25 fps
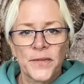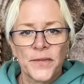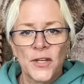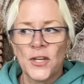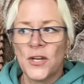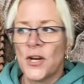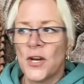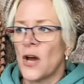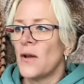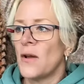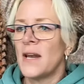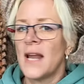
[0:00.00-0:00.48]

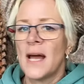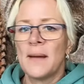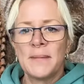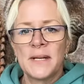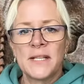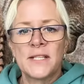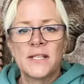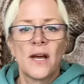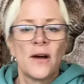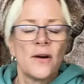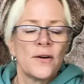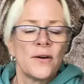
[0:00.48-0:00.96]
Let
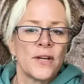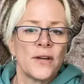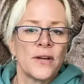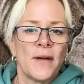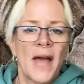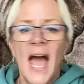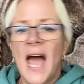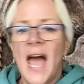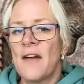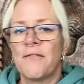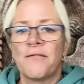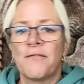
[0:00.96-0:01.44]
me tell you,
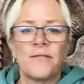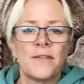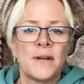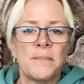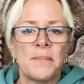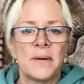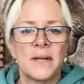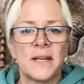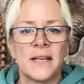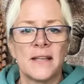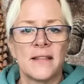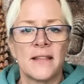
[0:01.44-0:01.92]

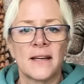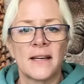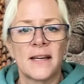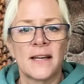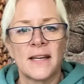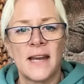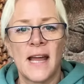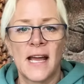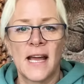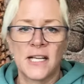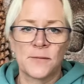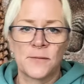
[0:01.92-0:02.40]
everybody that
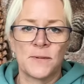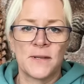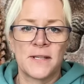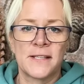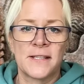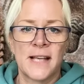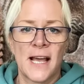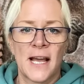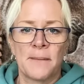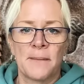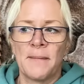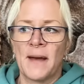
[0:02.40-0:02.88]
connects with
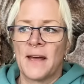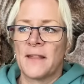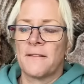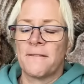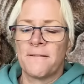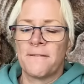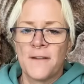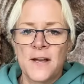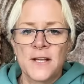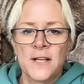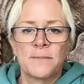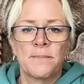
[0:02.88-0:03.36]
Sekhmet, the
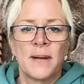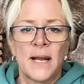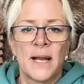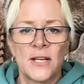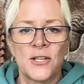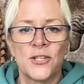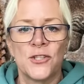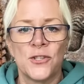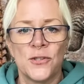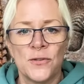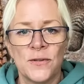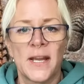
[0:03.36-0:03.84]
first
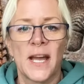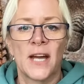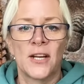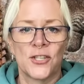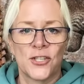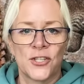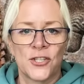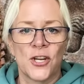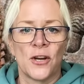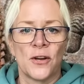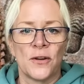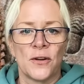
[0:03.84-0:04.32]
place you
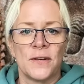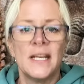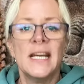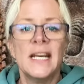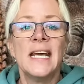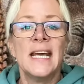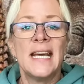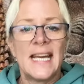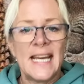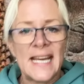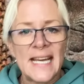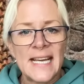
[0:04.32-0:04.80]
get shown
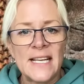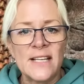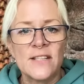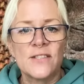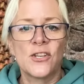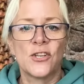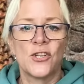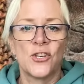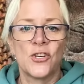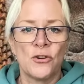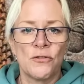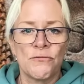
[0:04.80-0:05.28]

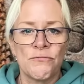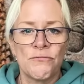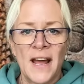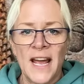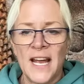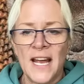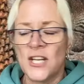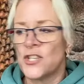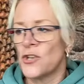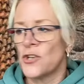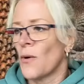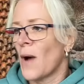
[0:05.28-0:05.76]
is your
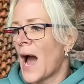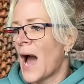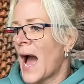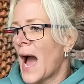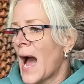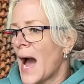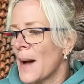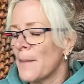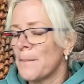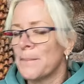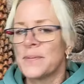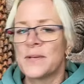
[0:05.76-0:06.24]
rage, your
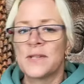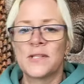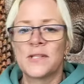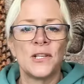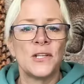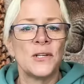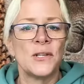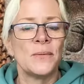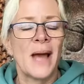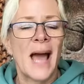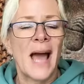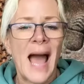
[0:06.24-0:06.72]

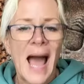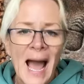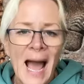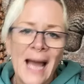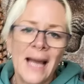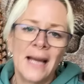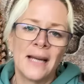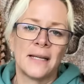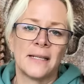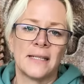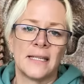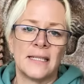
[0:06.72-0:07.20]
absolute
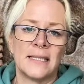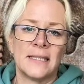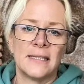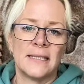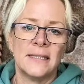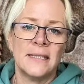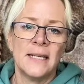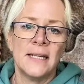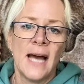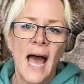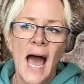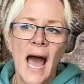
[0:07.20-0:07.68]

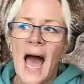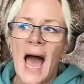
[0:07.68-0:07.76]
anger